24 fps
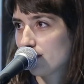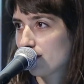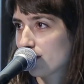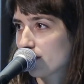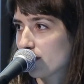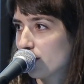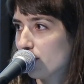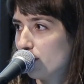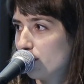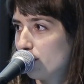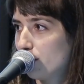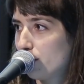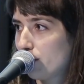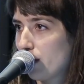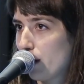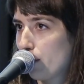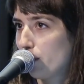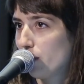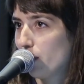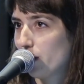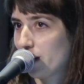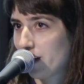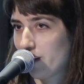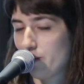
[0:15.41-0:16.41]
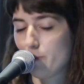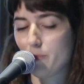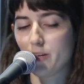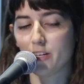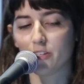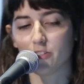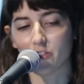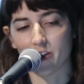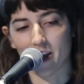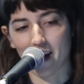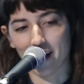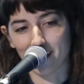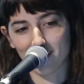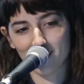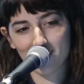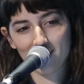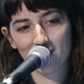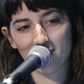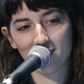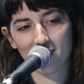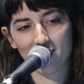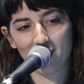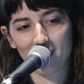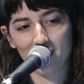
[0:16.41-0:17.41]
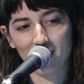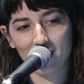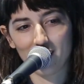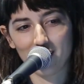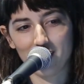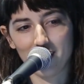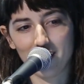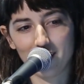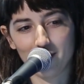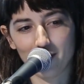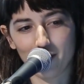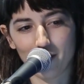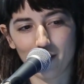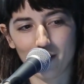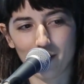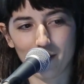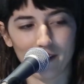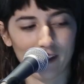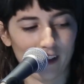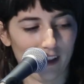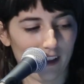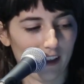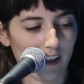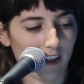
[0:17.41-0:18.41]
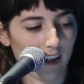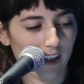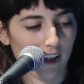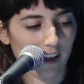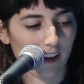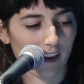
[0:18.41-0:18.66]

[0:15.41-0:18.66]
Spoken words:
from people not giving me a chance years ago when